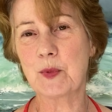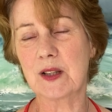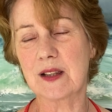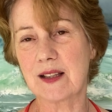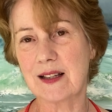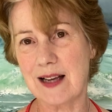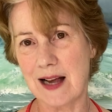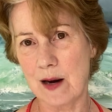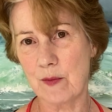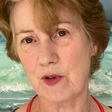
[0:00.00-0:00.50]
put the
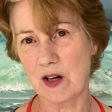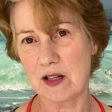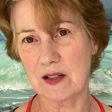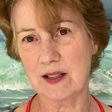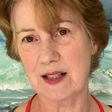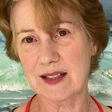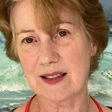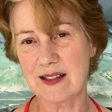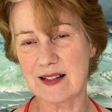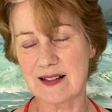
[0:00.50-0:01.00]
camera on
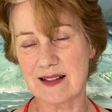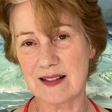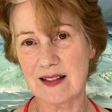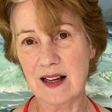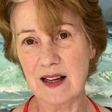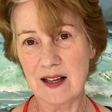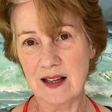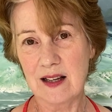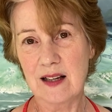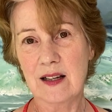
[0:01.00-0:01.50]
like this
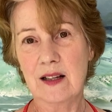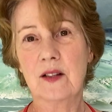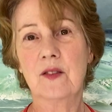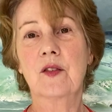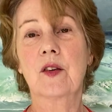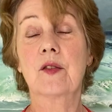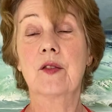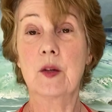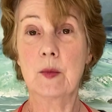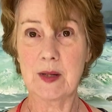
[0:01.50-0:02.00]

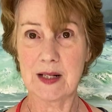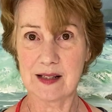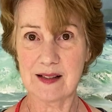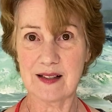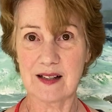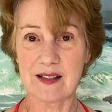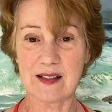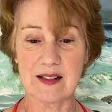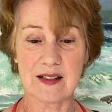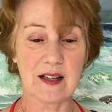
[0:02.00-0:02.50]
for a few minutes
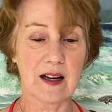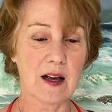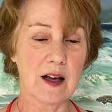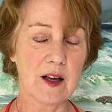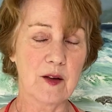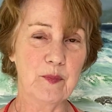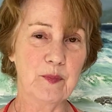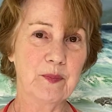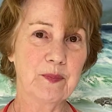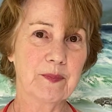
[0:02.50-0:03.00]
at a
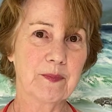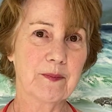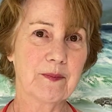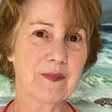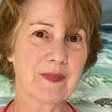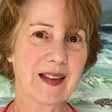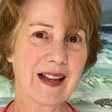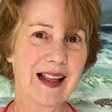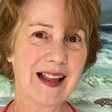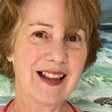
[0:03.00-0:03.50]
time.
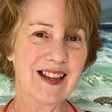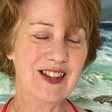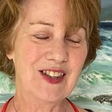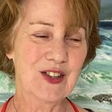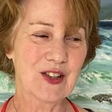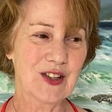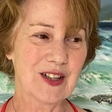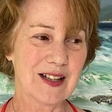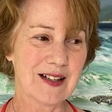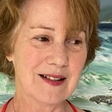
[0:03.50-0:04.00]

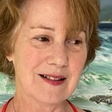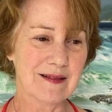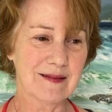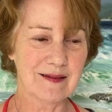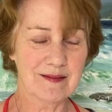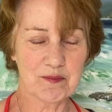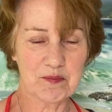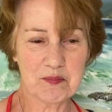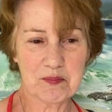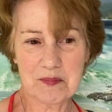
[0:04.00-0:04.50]
You can
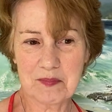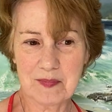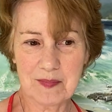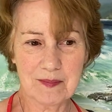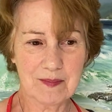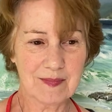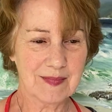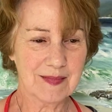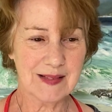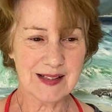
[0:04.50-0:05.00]

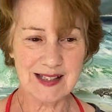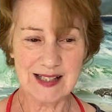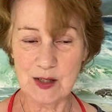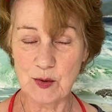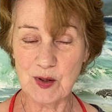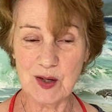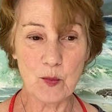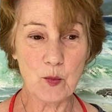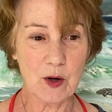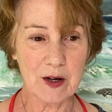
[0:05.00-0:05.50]
see
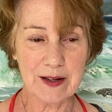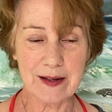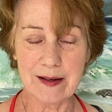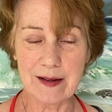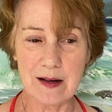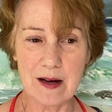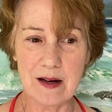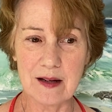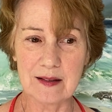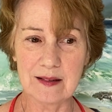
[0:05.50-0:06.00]
what I'm
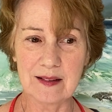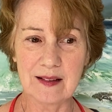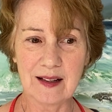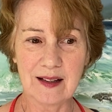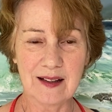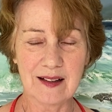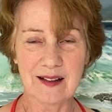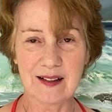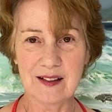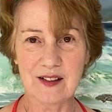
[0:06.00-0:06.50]
working on.
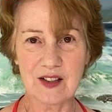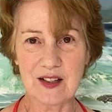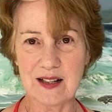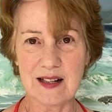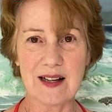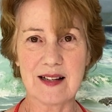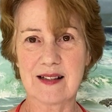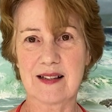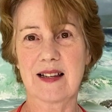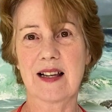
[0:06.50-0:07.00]
You can
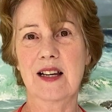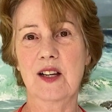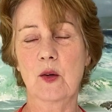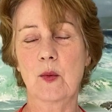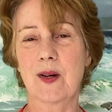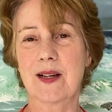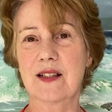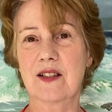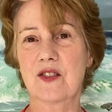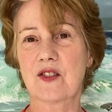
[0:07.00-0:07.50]
ask any
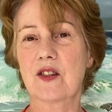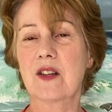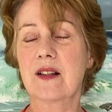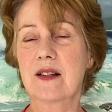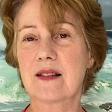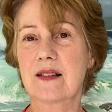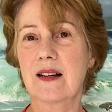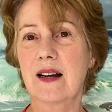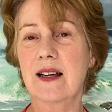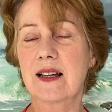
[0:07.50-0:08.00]

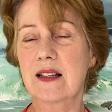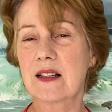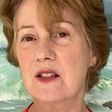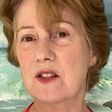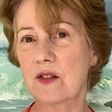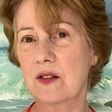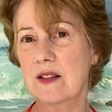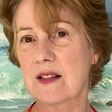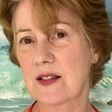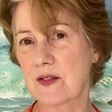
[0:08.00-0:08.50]
questions, and I can
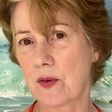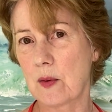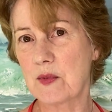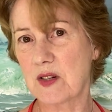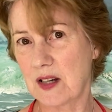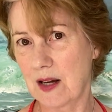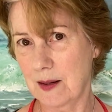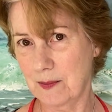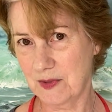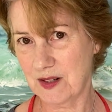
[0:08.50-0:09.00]
do this from
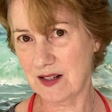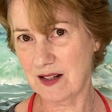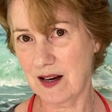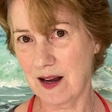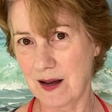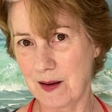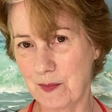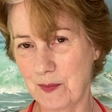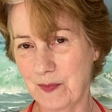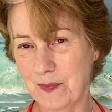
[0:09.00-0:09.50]
time to
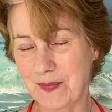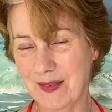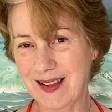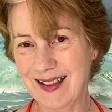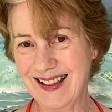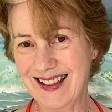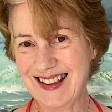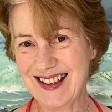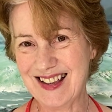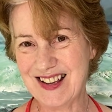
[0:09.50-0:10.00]
time
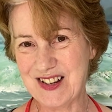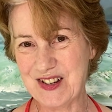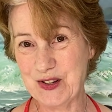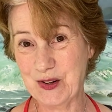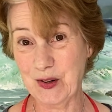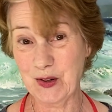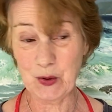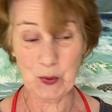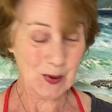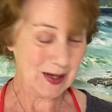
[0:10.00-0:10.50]

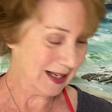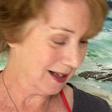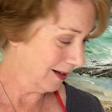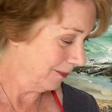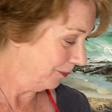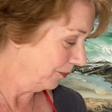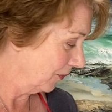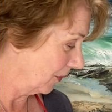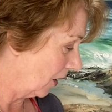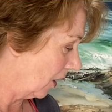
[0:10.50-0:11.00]
during the
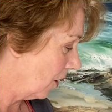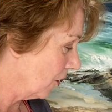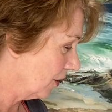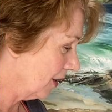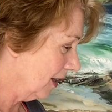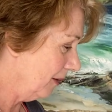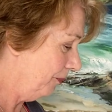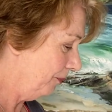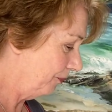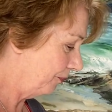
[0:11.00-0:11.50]
week.
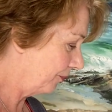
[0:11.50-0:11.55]
Okay,